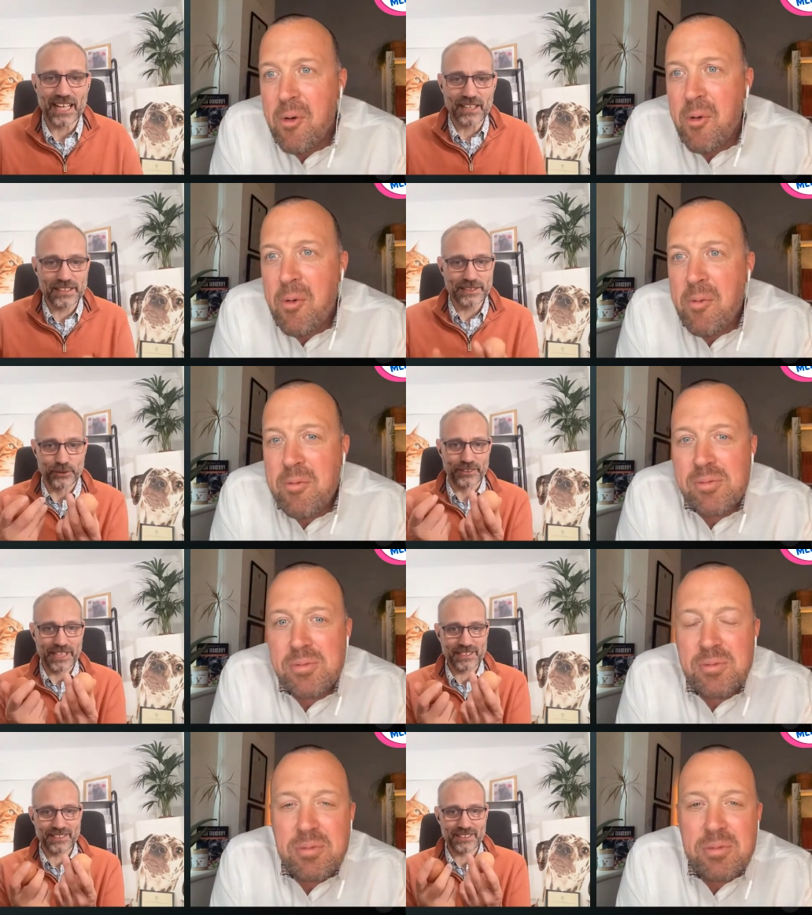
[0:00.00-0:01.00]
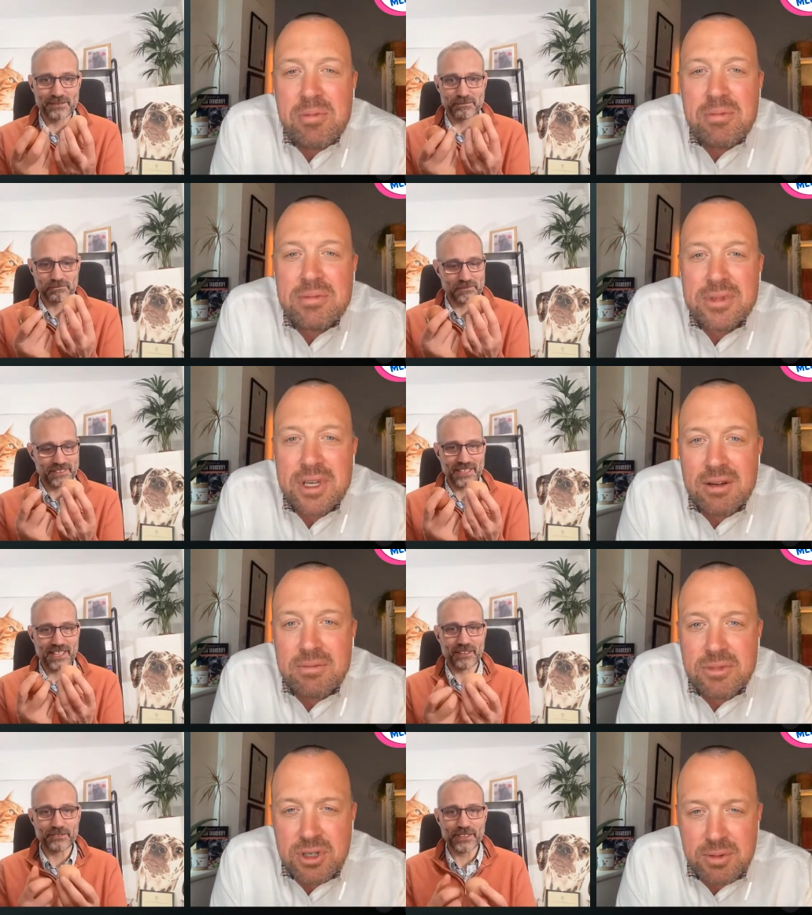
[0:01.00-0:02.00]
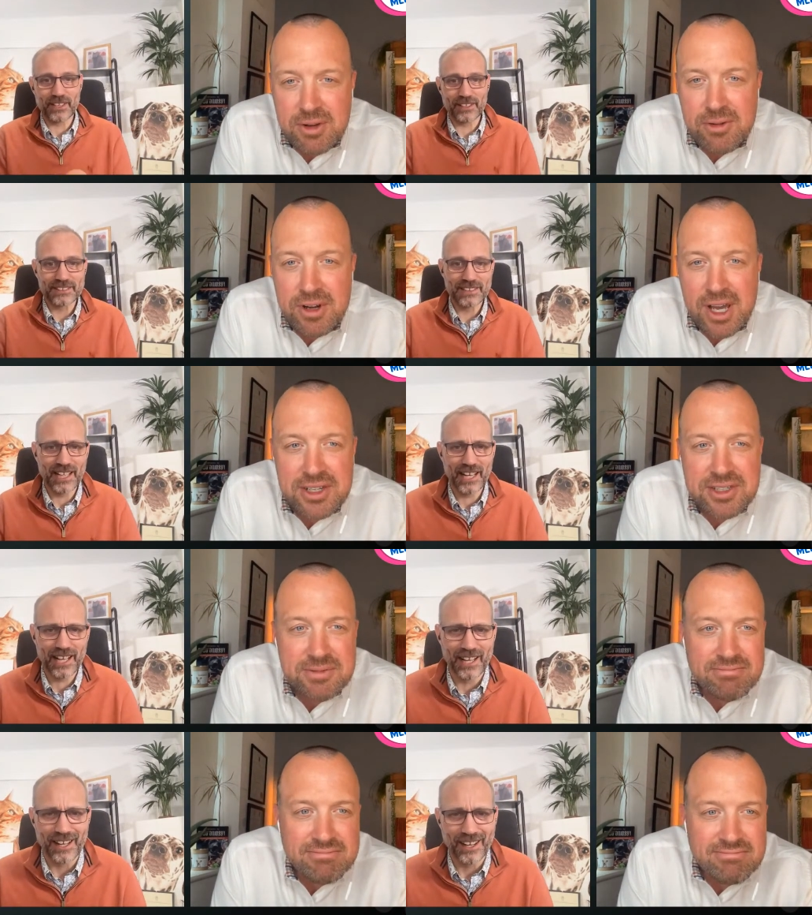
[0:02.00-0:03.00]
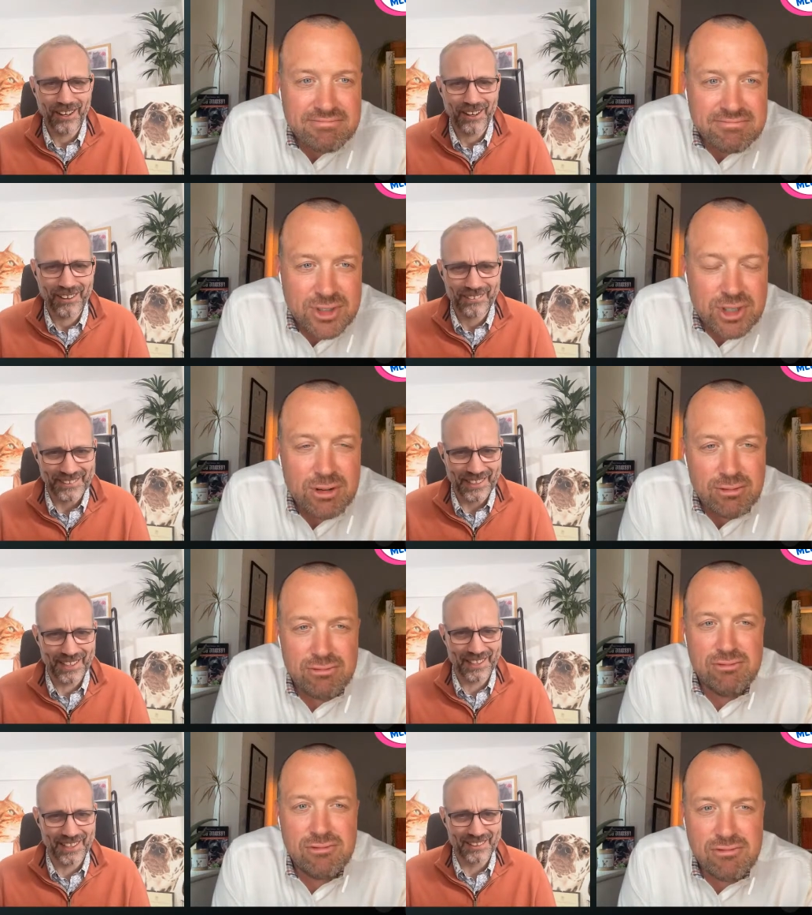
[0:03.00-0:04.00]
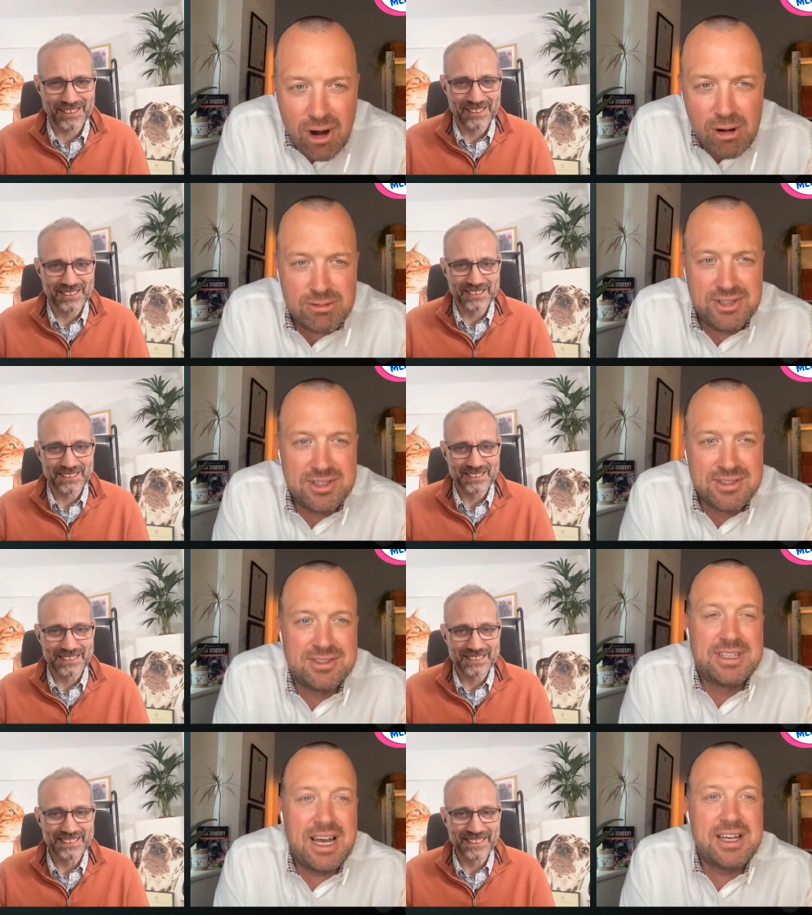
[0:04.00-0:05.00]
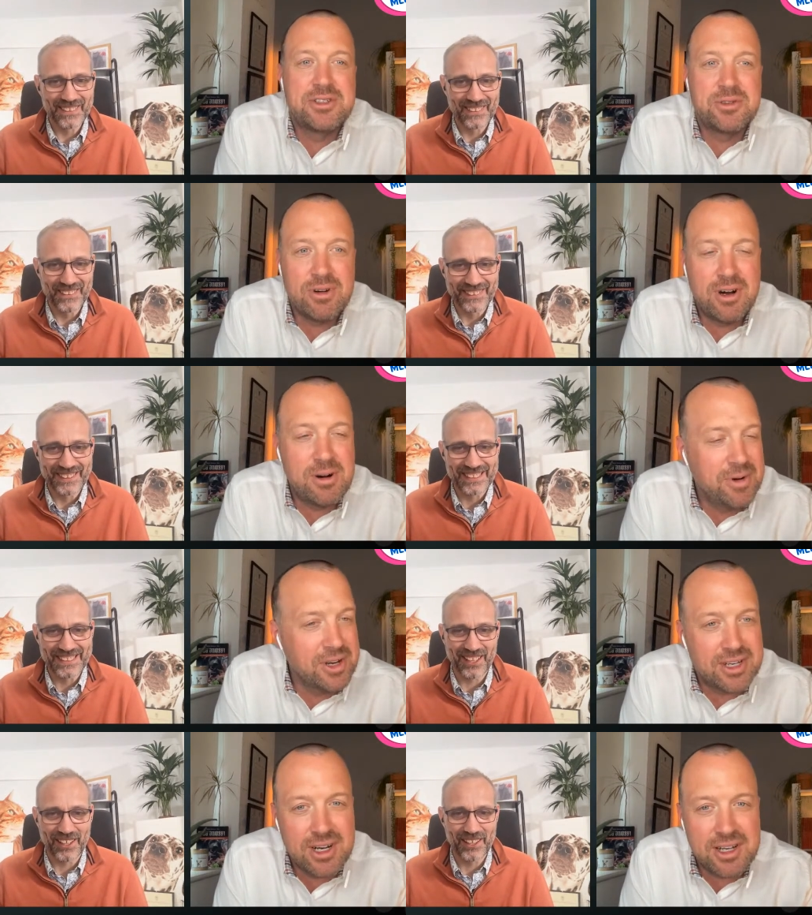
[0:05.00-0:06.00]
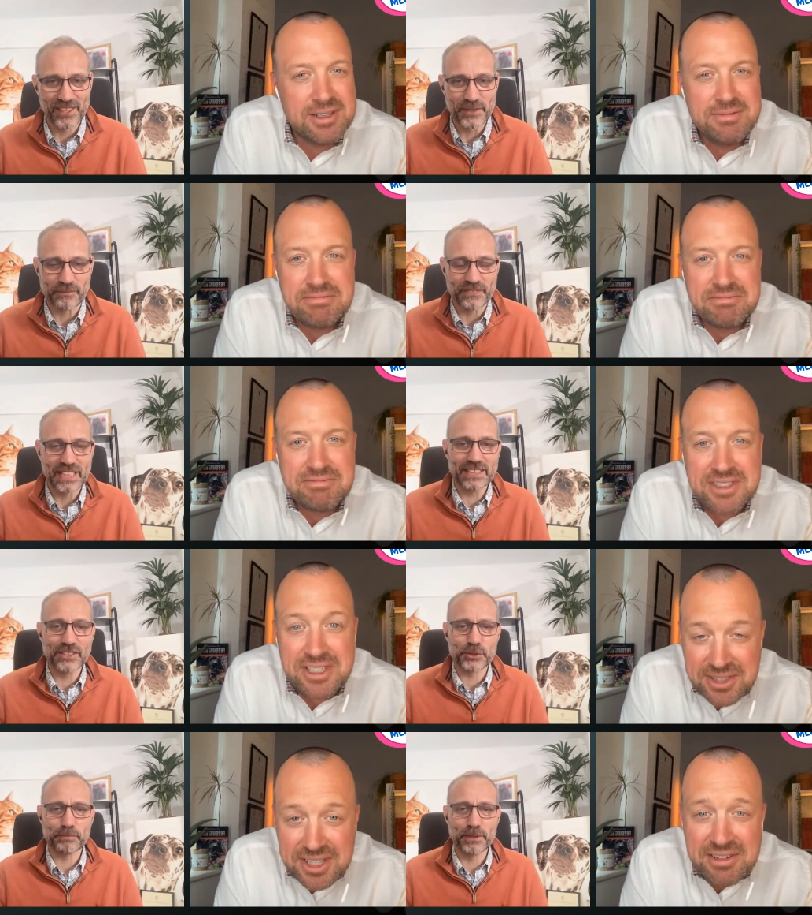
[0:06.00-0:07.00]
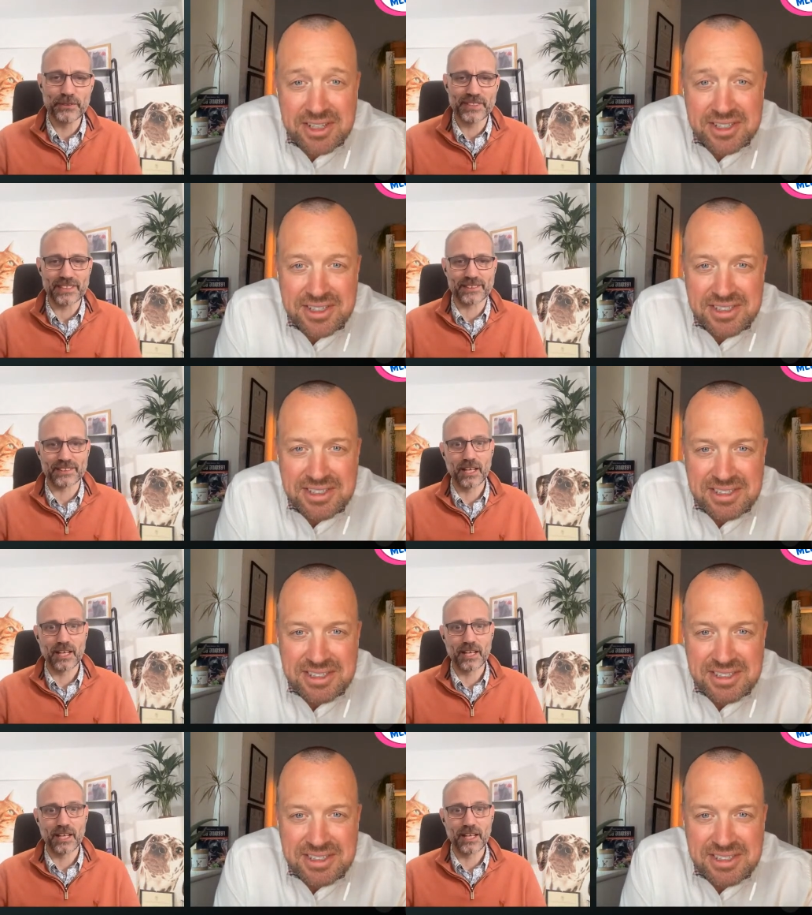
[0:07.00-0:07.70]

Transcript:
Speaker 1: I'll eat raw eggs. Yeah, you, you eat raw yeah. eggs. Oh Gross. Yeah. That is all oh the oh, time. In you serious?